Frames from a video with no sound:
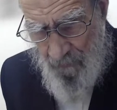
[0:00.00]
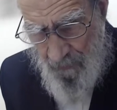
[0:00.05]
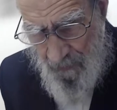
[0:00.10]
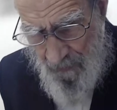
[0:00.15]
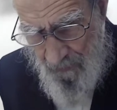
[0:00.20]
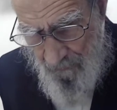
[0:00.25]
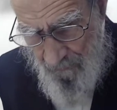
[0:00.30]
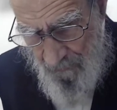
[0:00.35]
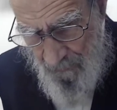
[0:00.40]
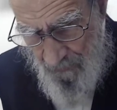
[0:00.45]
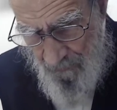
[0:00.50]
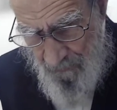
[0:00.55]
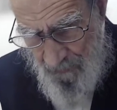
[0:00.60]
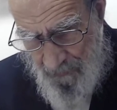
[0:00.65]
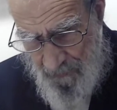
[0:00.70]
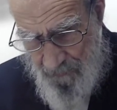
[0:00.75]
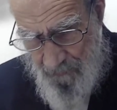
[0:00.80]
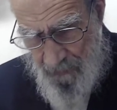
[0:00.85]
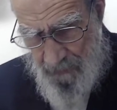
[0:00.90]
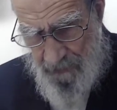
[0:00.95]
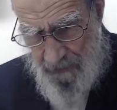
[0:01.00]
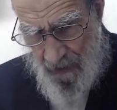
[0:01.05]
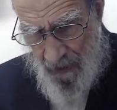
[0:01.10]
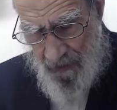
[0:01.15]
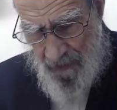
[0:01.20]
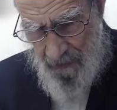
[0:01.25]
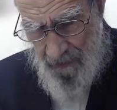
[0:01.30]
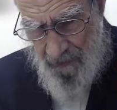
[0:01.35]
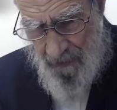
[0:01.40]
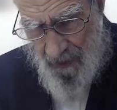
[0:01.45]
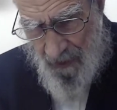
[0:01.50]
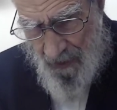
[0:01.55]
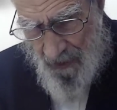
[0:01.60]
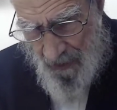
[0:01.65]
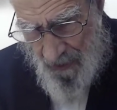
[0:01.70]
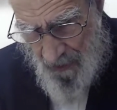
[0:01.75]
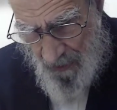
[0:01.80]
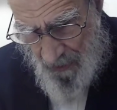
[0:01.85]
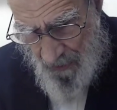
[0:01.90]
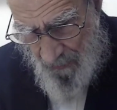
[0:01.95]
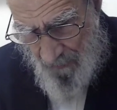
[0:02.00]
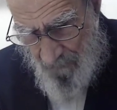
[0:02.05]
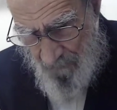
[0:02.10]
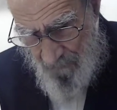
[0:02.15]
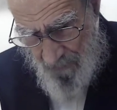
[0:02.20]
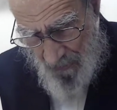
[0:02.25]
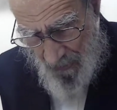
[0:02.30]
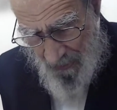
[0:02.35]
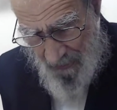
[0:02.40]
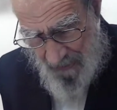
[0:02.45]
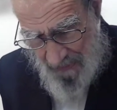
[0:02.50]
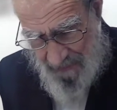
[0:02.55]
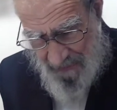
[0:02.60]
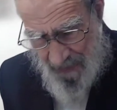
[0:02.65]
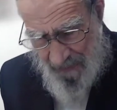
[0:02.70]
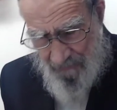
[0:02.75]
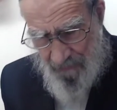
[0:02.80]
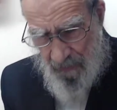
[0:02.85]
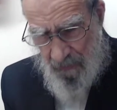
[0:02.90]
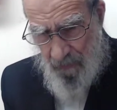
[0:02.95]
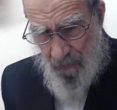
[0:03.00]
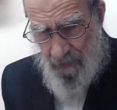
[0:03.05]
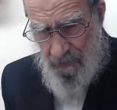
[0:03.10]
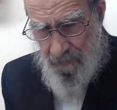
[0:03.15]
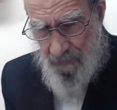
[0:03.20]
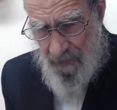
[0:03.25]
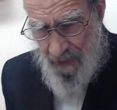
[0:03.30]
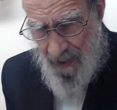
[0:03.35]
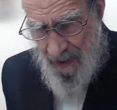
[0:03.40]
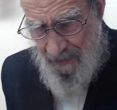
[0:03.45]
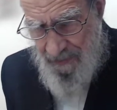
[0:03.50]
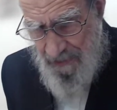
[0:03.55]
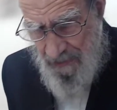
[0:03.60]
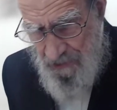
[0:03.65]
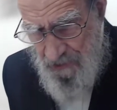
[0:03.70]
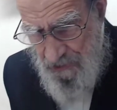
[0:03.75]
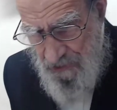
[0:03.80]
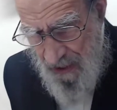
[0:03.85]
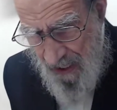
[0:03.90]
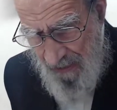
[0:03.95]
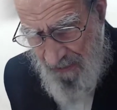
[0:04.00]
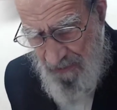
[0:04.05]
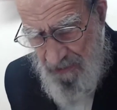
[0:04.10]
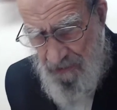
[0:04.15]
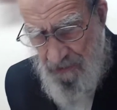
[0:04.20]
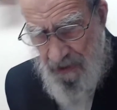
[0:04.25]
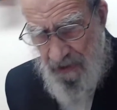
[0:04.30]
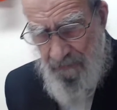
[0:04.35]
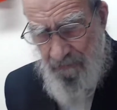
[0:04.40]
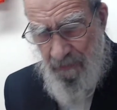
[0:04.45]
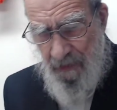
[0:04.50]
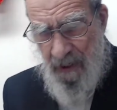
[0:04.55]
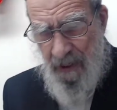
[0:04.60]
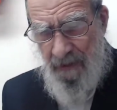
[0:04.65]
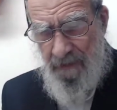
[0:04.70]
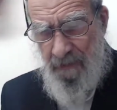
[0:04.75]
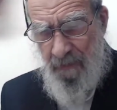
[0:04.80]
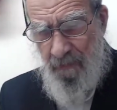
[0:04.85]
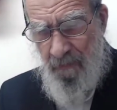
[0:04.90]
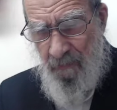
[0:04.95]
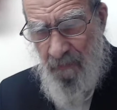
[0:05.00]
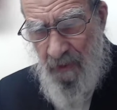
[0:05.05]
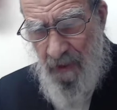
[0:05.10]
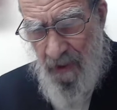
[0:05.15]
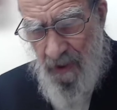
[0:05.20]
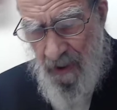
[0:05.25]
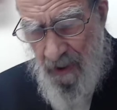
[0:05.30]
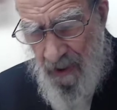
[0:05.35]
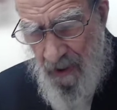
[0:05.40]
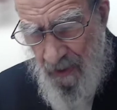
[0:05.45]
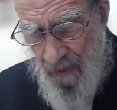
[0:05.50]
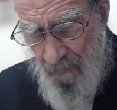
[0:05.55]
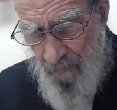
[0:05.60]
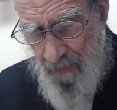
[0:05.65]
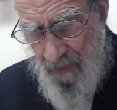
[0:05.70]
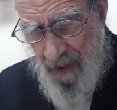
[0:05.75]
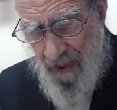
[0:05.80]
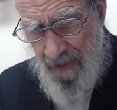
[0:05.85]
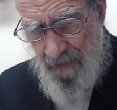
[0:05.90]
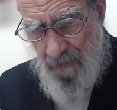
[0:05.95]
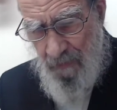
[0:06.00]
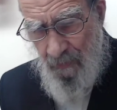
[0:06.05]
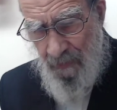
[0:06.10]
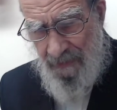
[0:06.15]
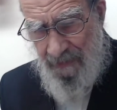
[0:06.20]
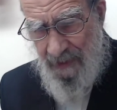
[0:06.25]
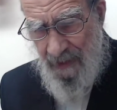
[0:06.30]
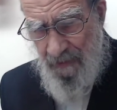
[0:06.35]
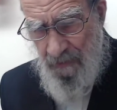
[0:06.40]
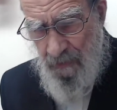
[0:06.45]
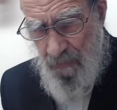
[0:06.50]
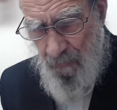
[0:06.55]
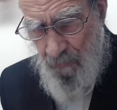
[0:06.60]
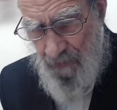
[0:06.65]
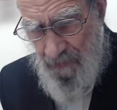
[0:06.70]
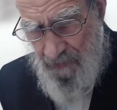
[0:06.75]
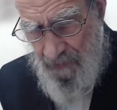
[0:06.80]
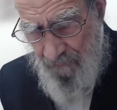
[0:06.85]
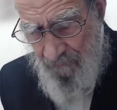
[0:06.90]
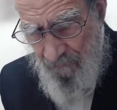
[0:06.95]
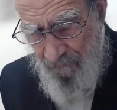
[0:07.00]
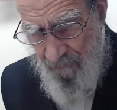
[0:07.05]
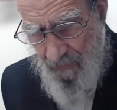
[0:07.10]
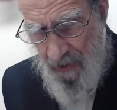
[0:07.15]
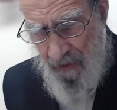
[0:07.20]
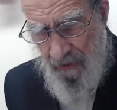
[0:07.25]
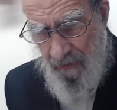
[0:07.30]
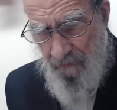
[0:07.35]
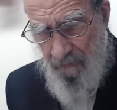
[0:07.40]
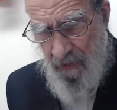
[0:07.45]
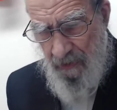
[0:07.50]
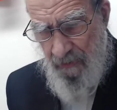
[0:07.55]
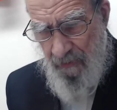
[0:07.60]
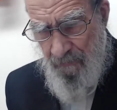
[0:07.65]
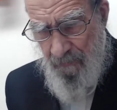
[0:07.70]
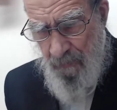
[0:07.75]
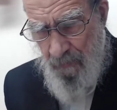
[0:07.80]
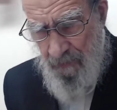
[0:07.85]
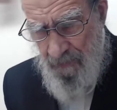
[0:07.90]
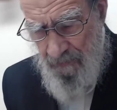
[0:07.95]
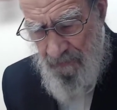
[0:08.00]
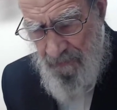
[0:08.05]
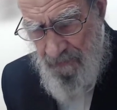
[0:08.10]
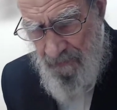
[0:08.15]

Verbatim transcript: we, we, we started. But as I said, because we had this challenge and we had to we had to attend to it. Very, very important.